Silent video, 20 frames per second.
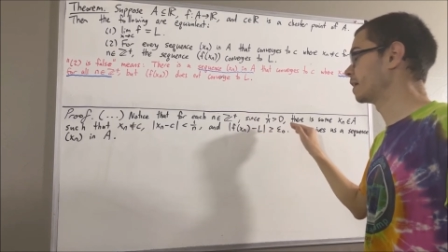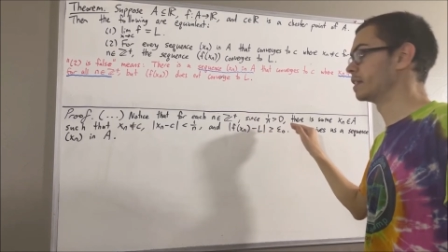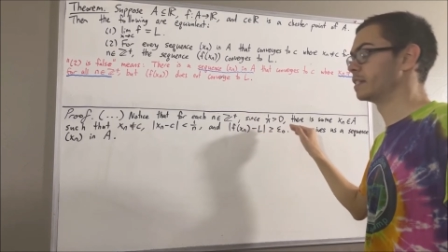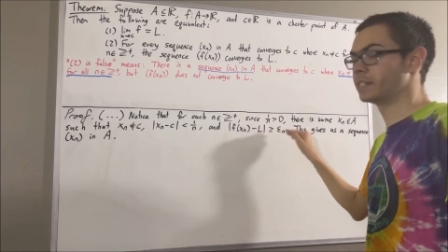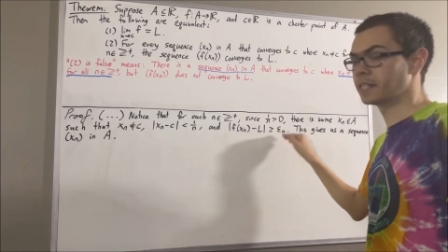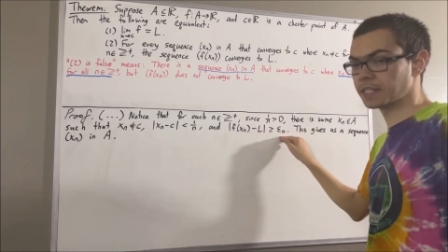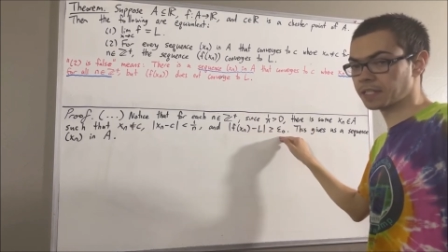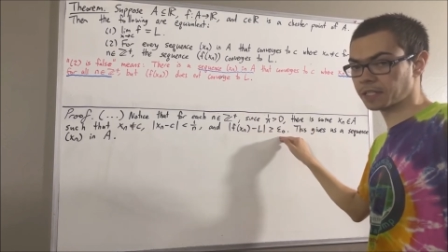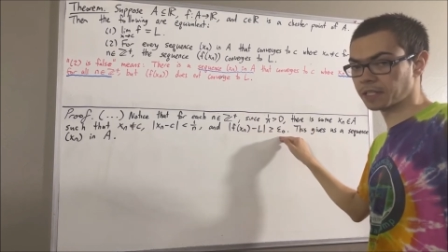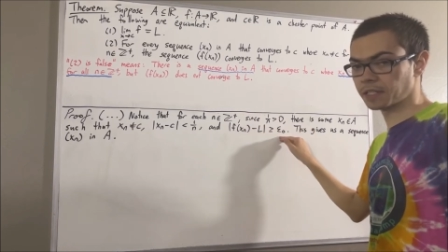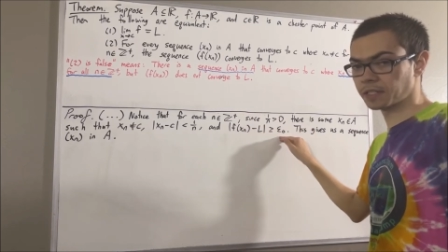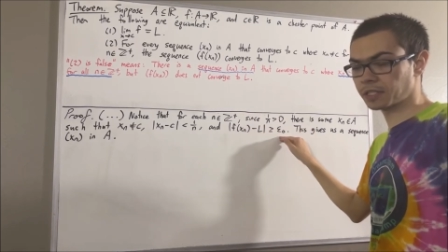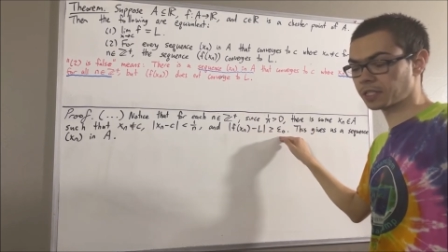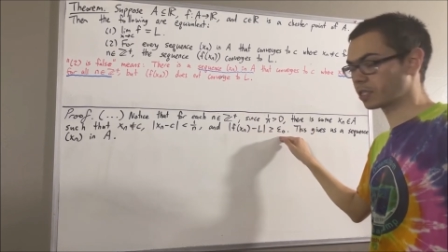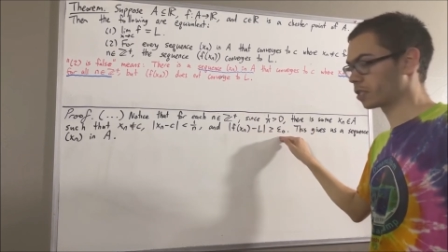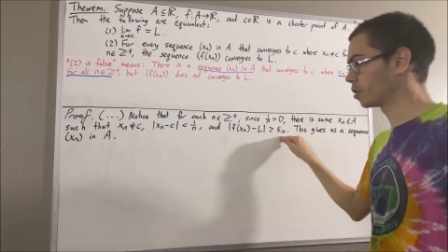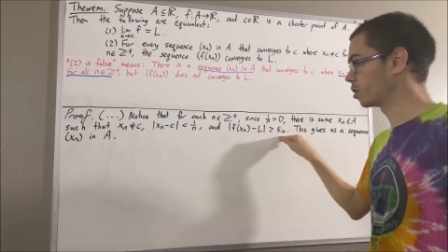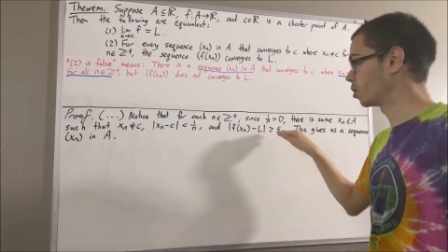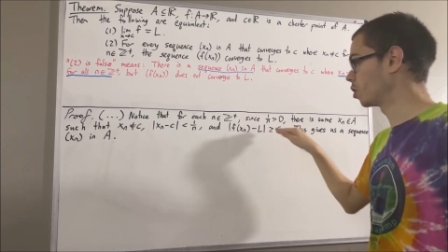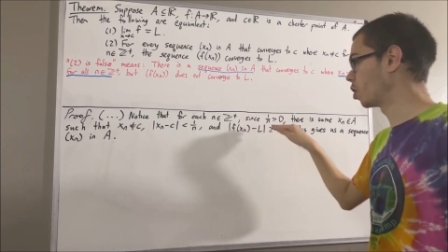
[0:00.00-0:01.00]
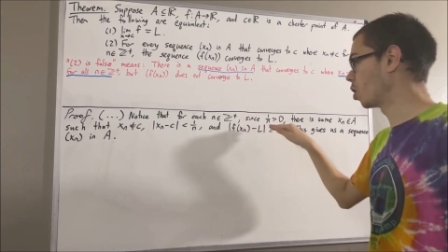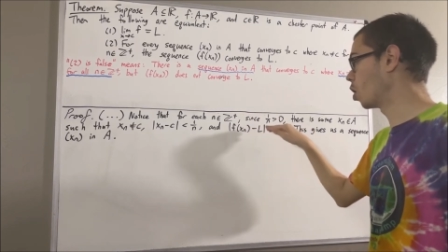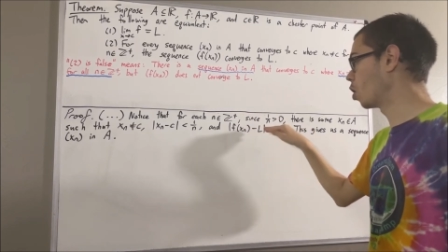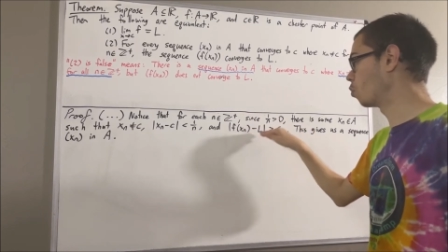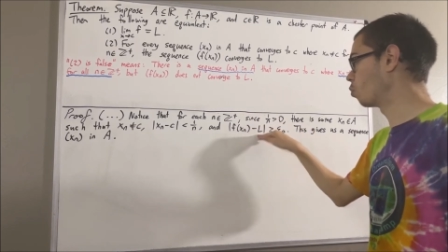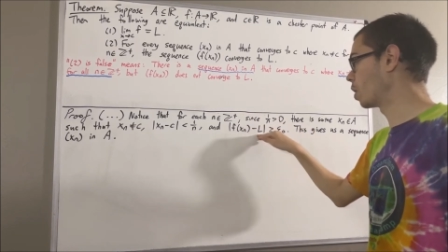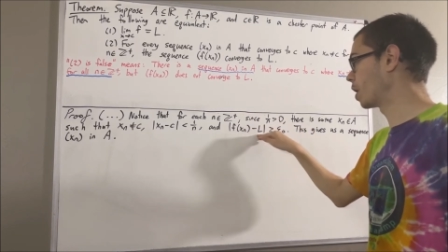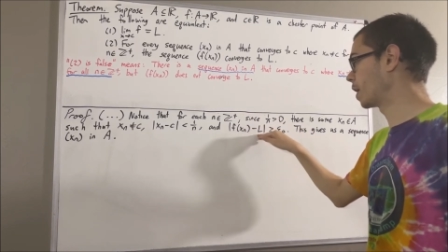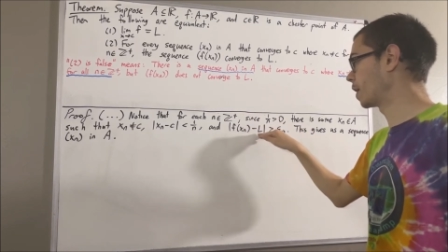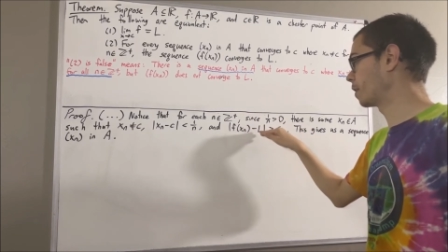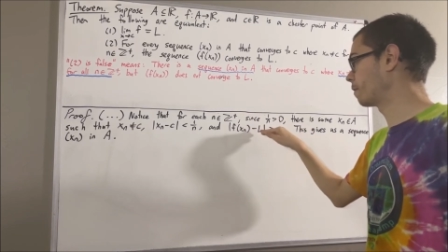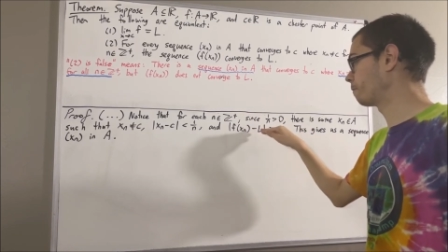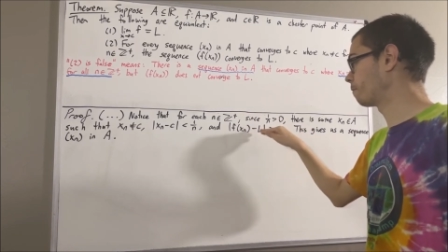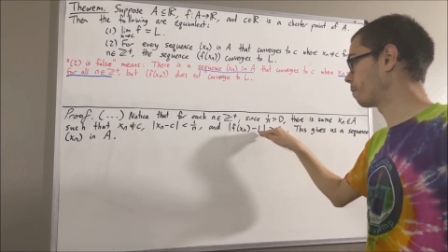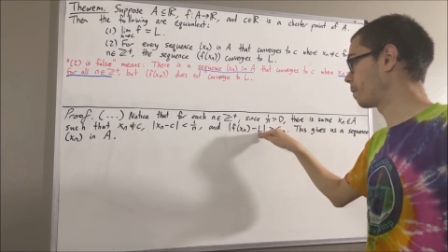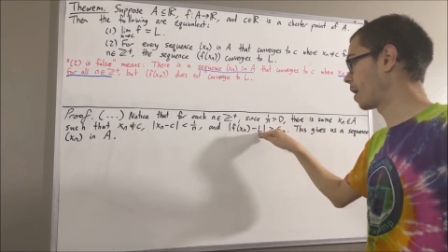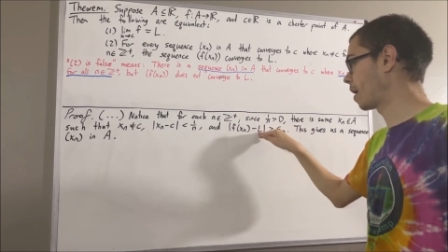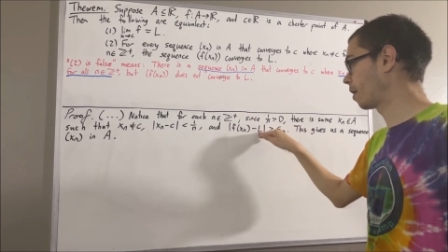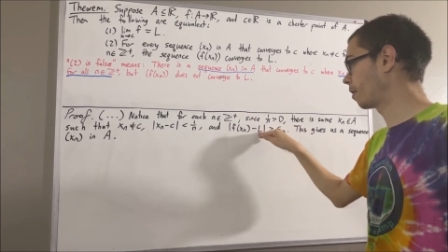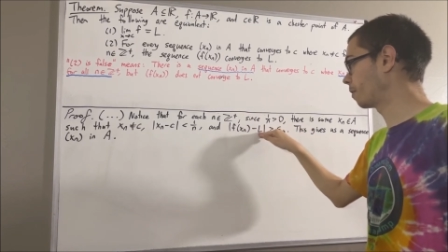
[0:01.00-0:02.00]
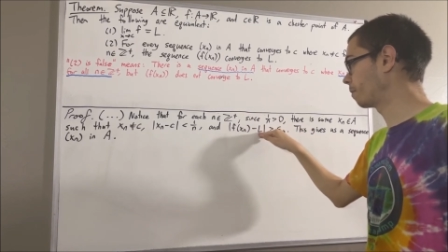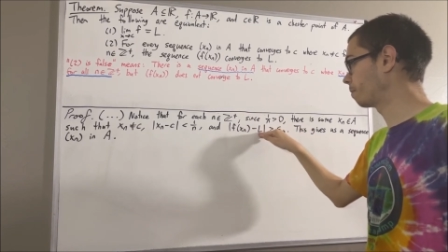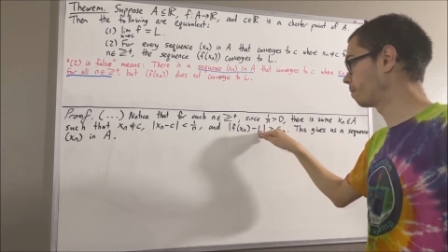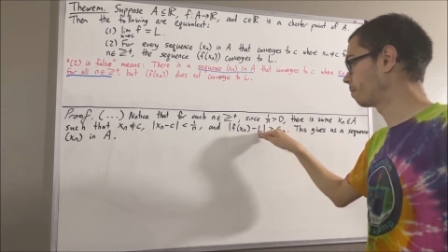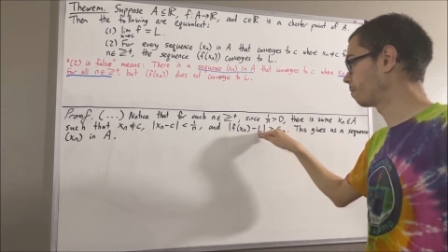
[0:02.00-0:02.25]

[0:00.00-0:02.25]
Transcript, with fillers: distance away from L.